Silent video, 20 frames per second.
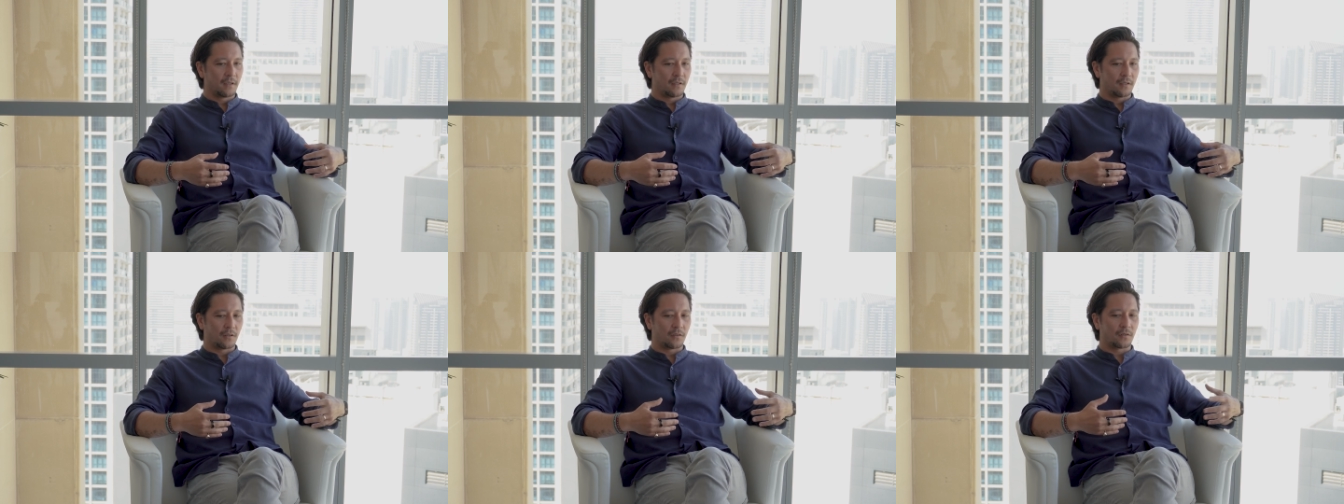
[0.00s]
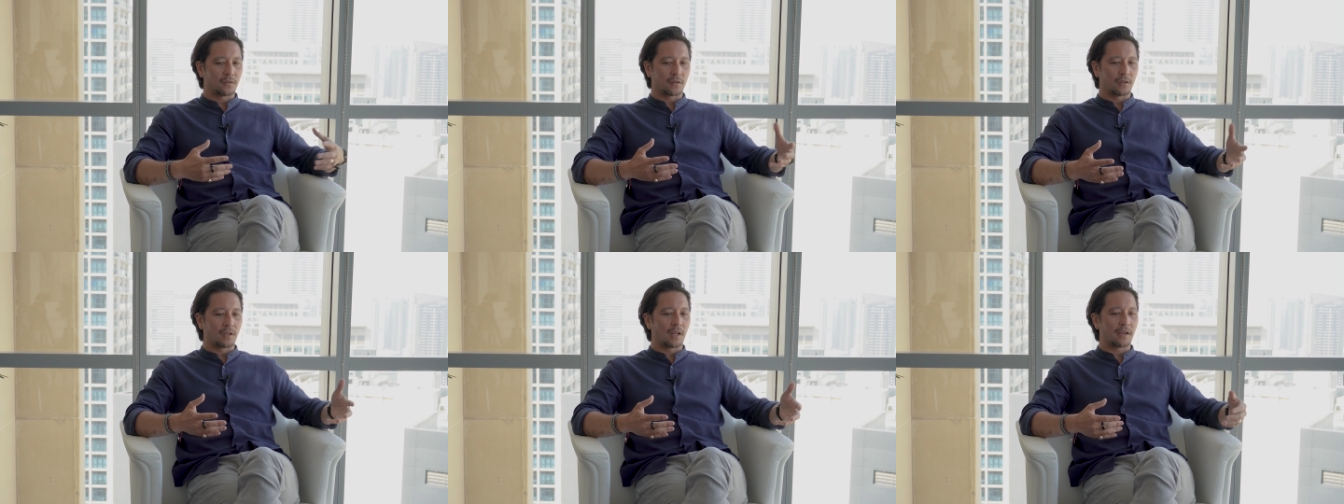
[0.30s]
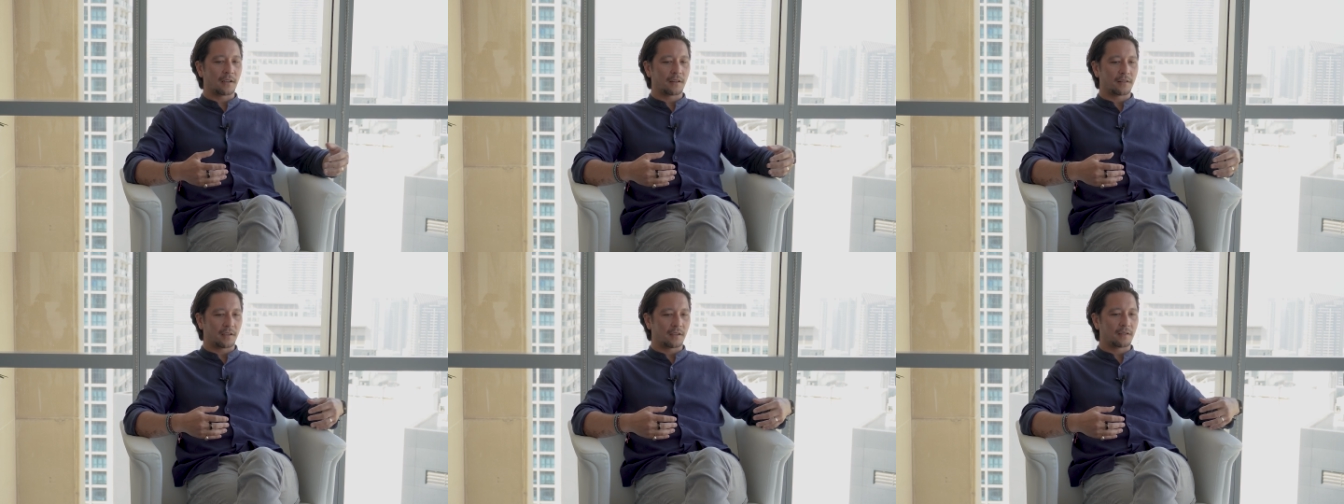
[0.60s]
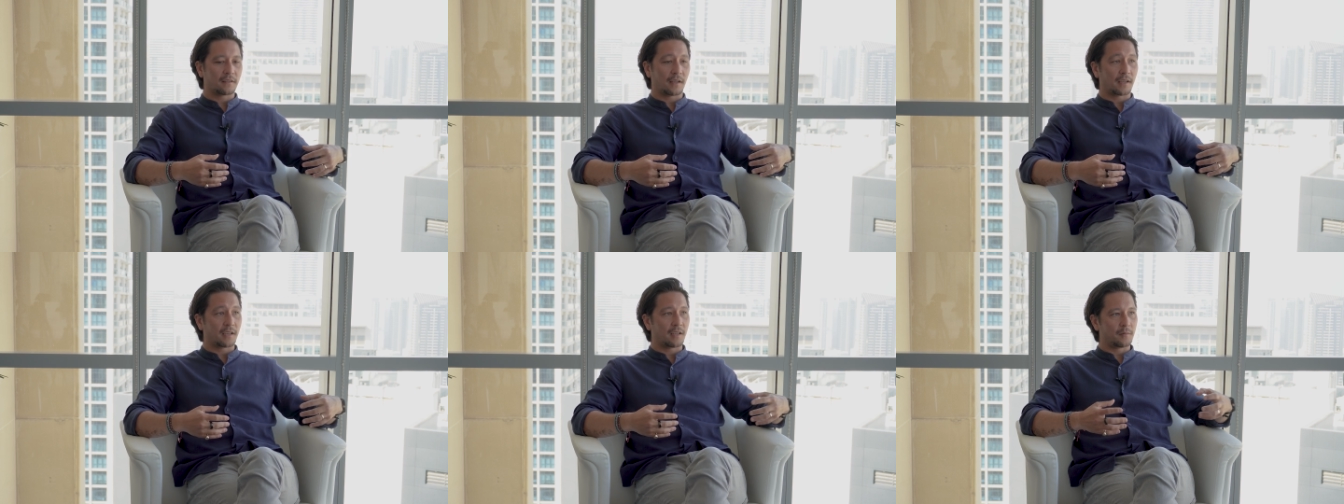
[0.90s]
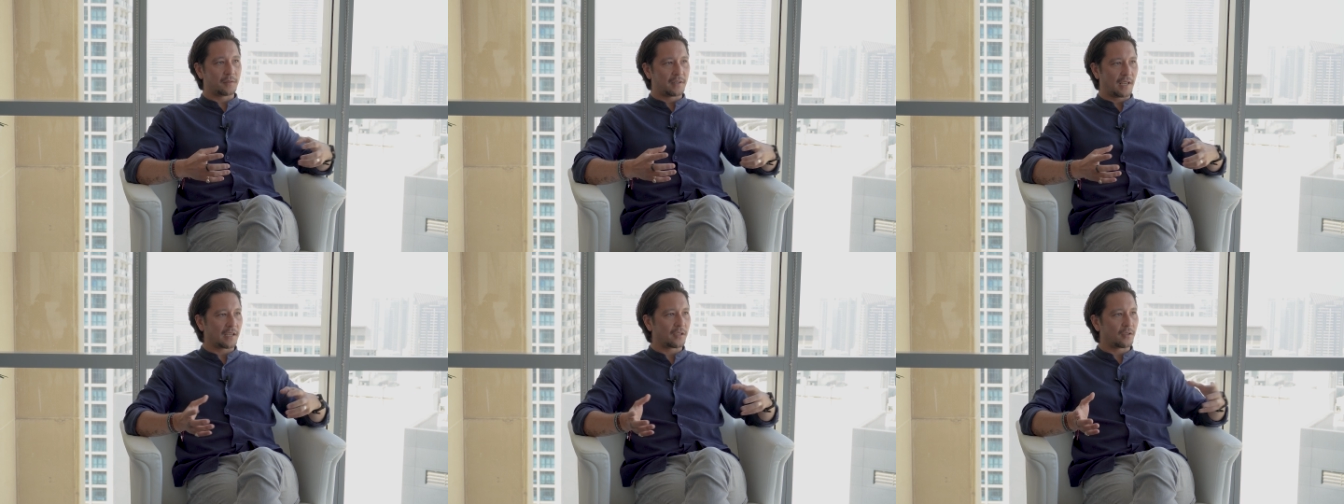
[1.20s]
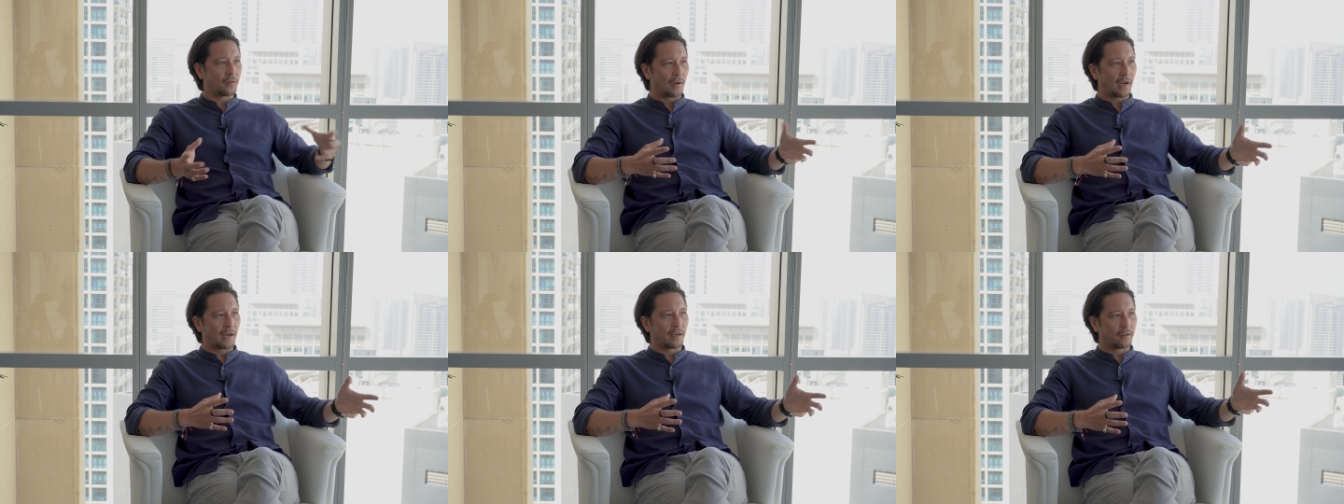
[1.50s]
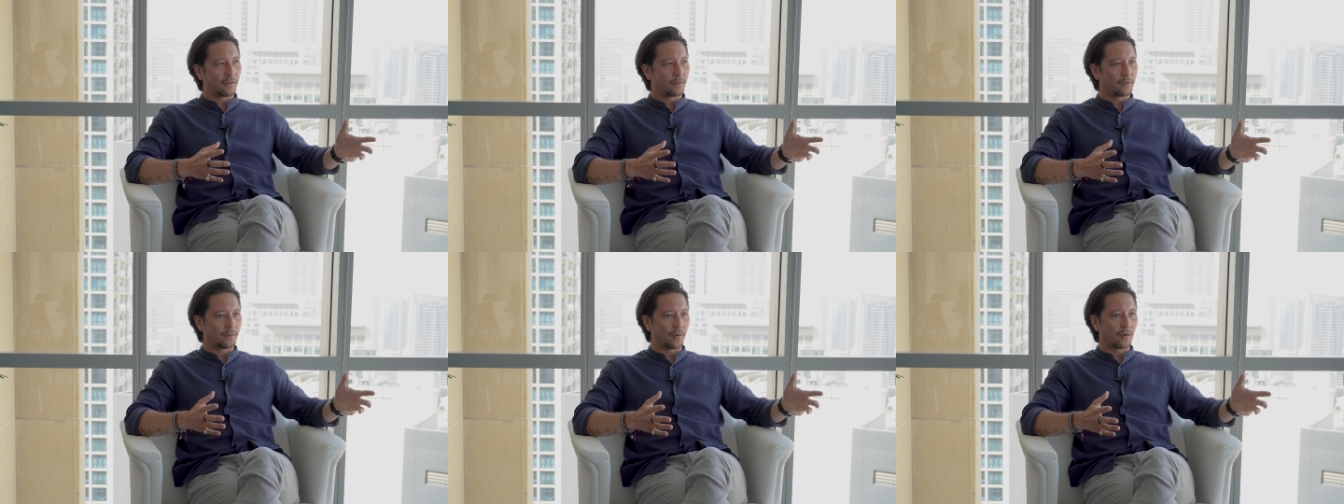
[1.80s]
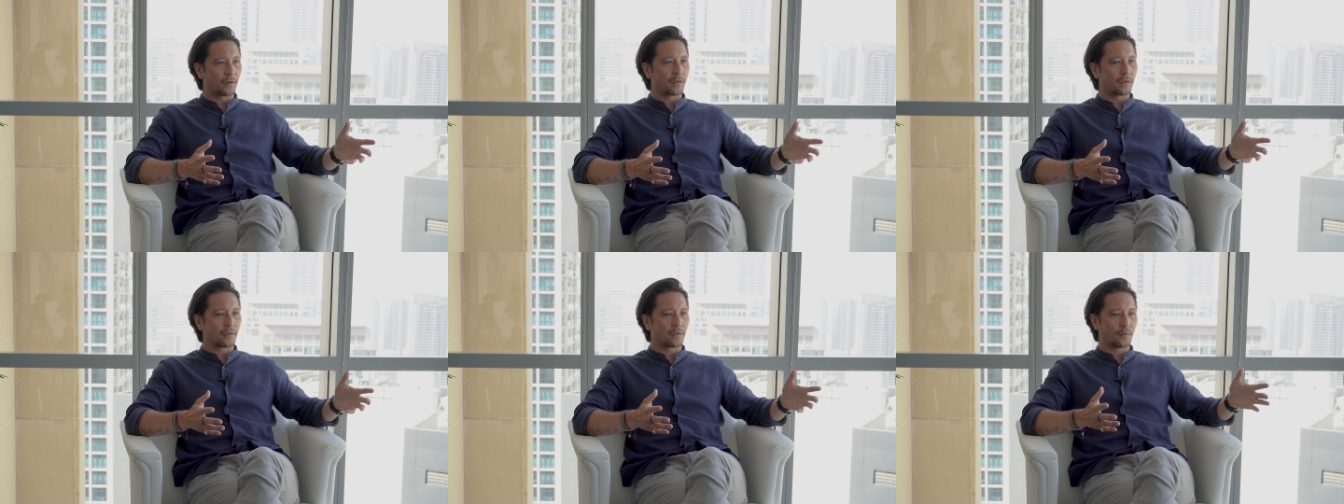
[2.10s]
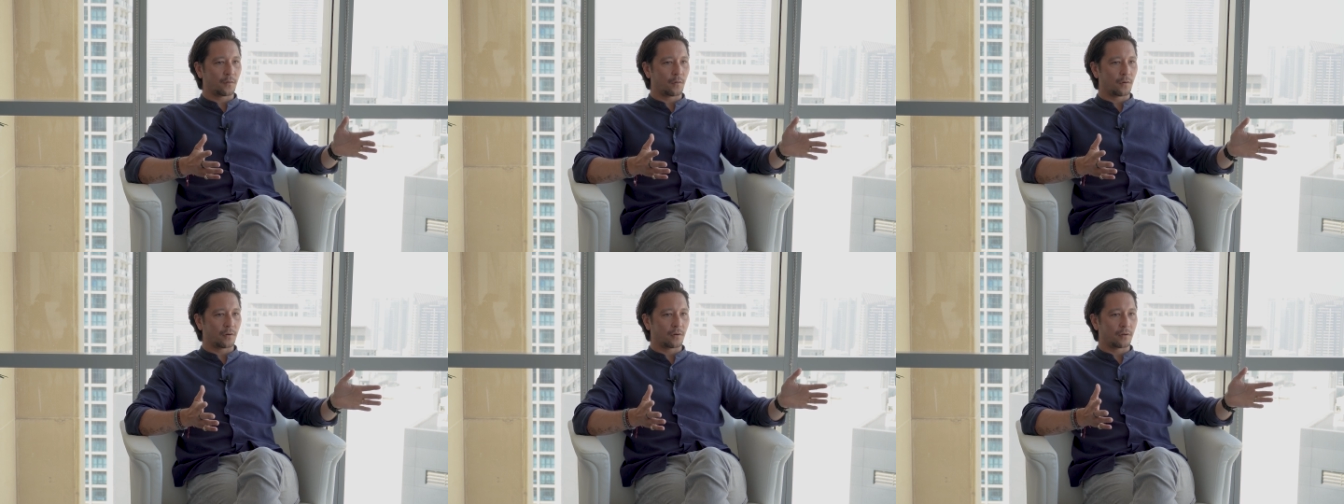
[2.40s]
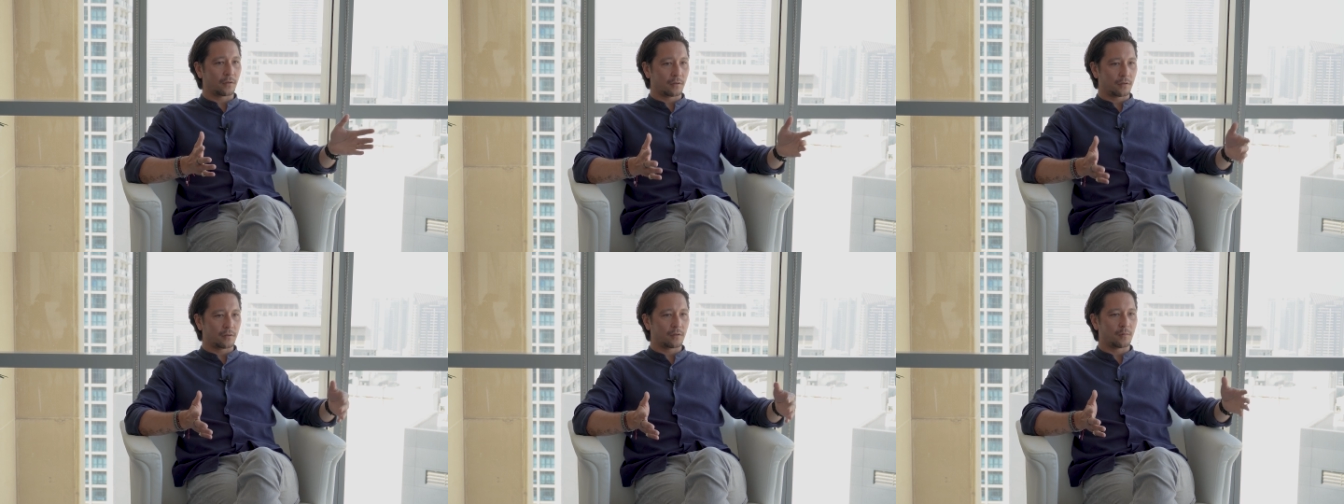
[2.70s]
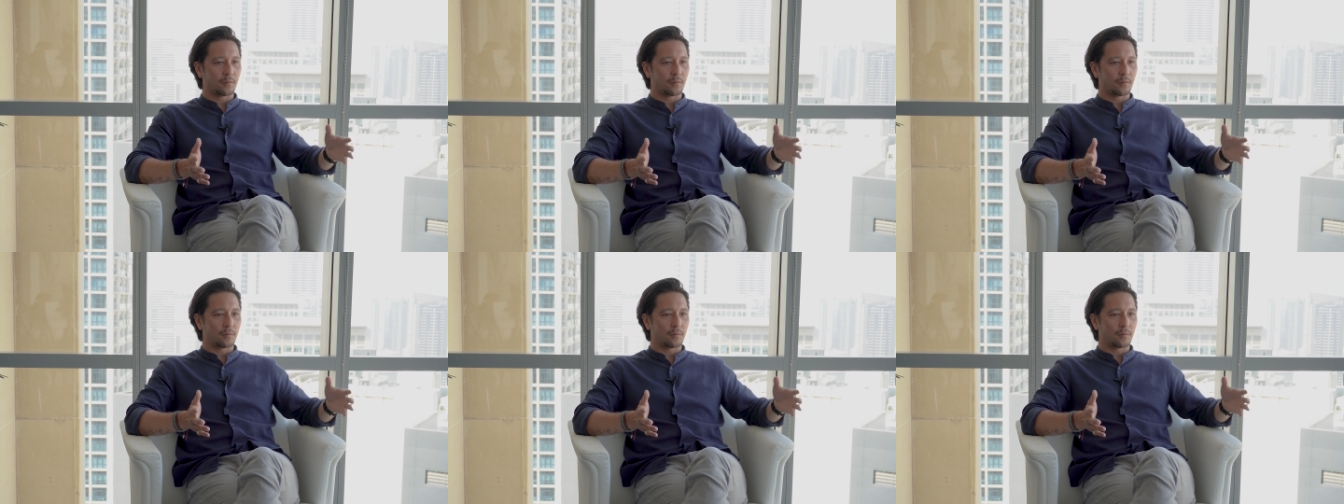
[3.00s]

you know, there's a lot of things that can take you out of focus for